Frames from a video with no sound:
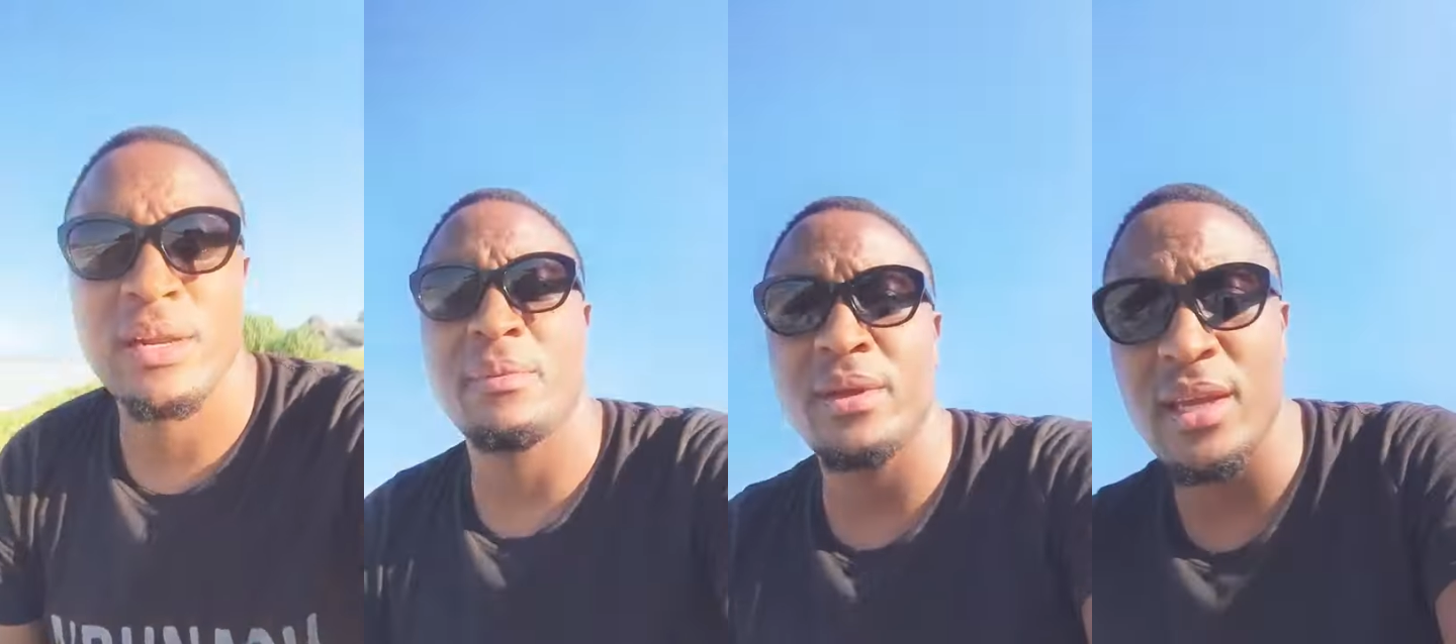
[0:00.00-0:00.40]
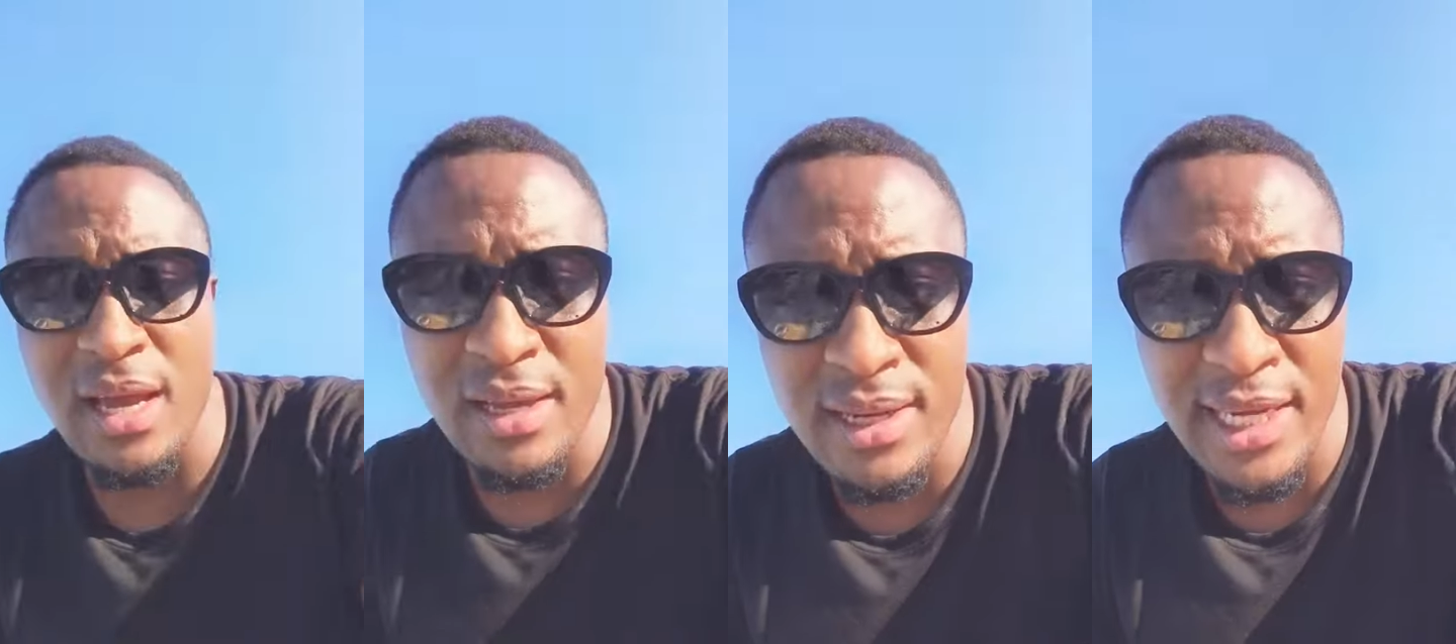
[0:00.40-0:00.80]
I'm
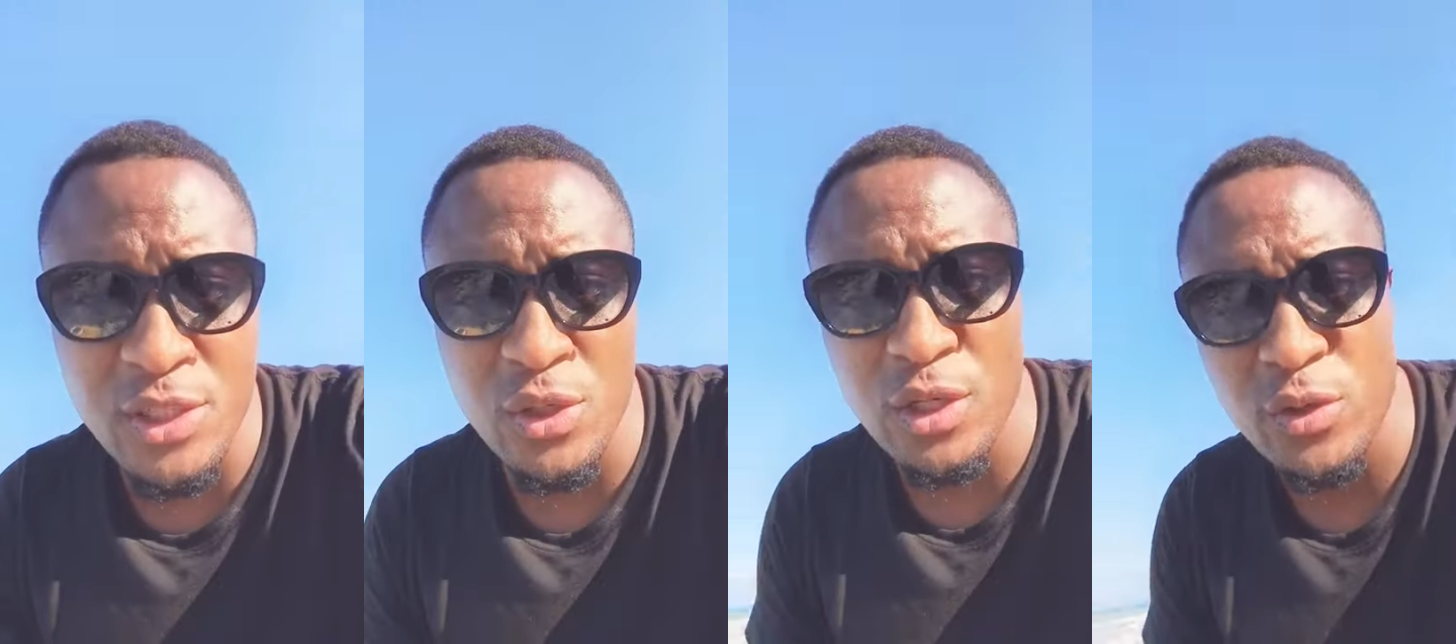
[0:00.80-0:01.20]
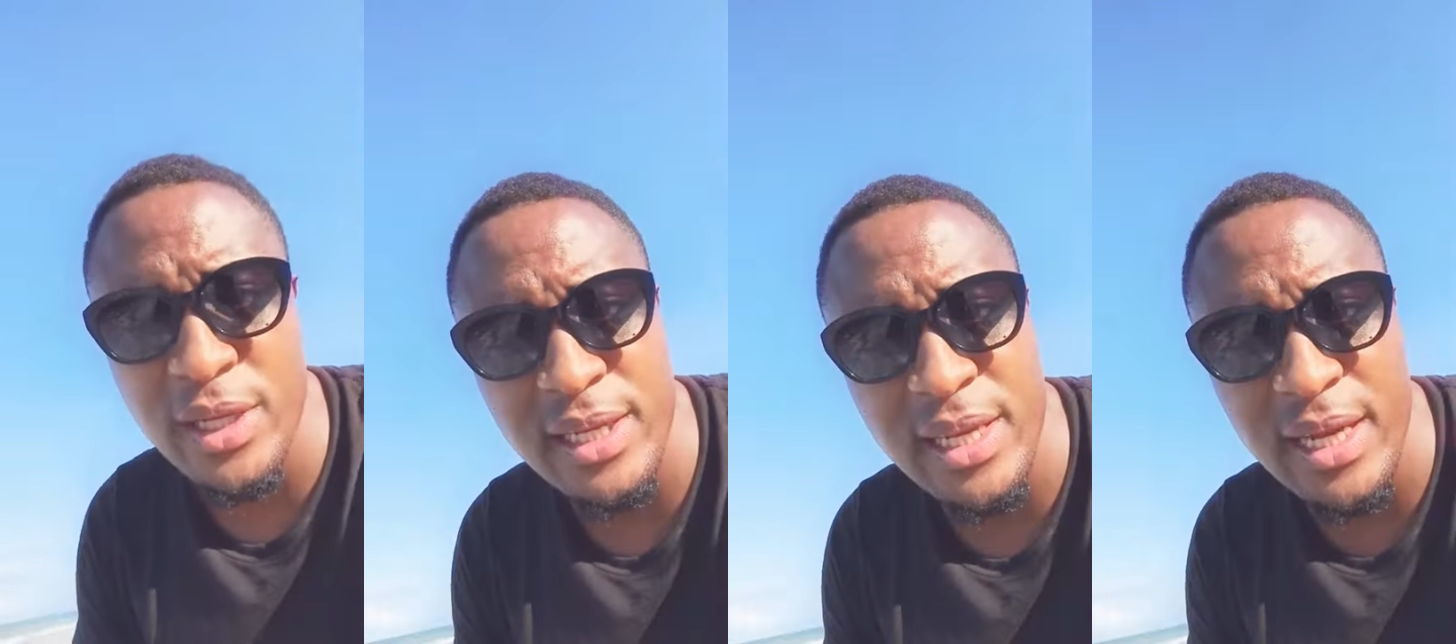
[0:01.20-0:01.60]
here, like I told you,
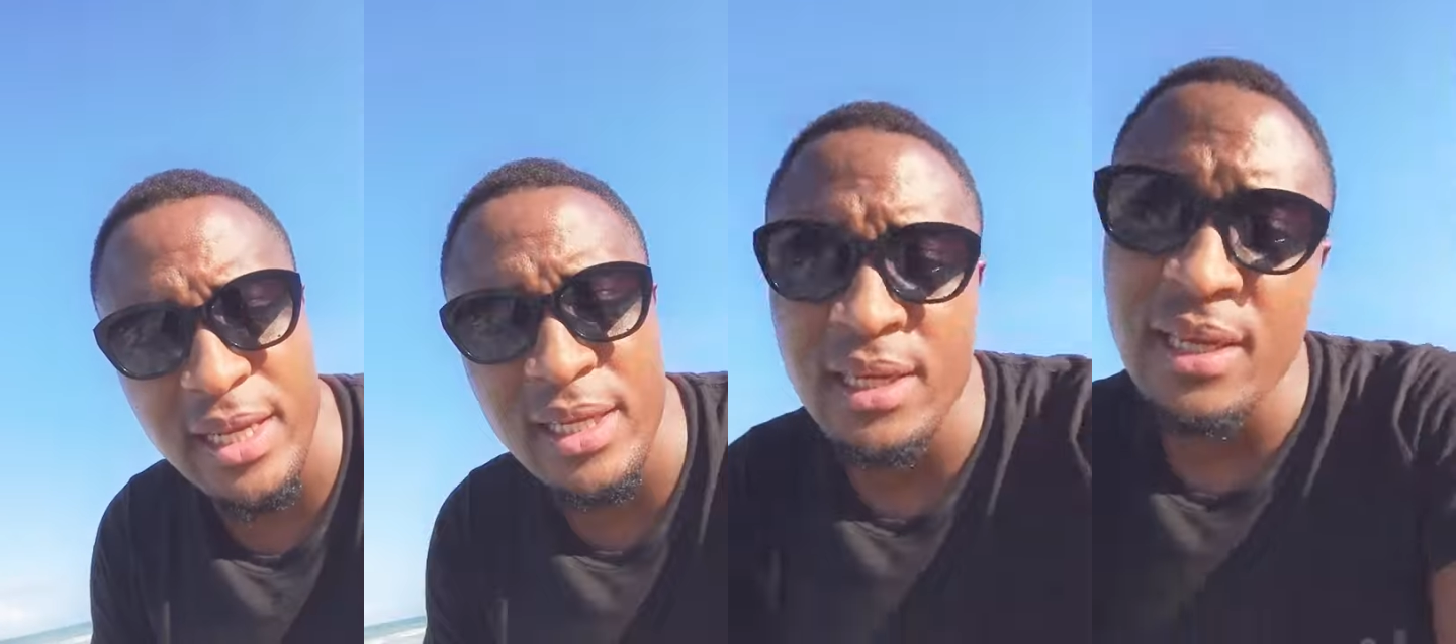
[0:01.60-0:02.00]
in Diani